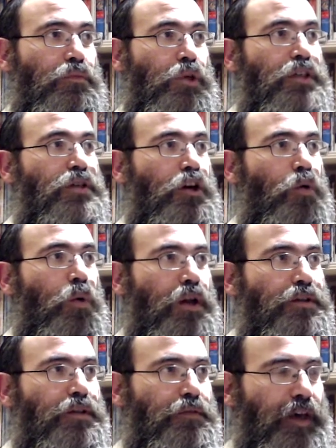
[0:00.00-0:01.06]
What is the
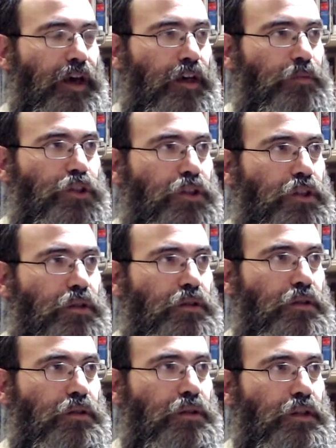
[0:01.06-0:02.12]
quality of the Eibishter
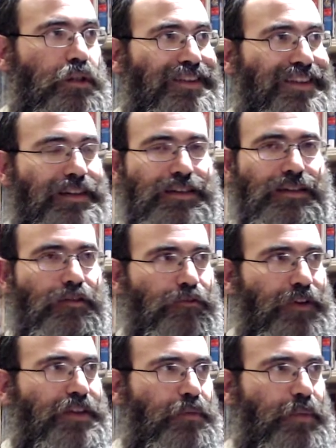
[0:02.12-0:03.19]
that is
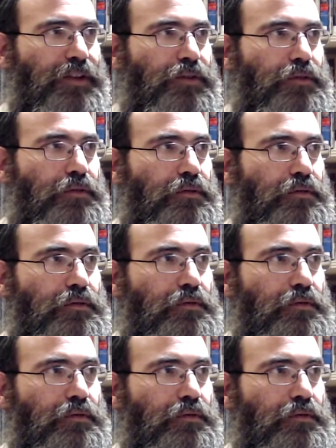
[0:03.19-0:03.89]
fundamental?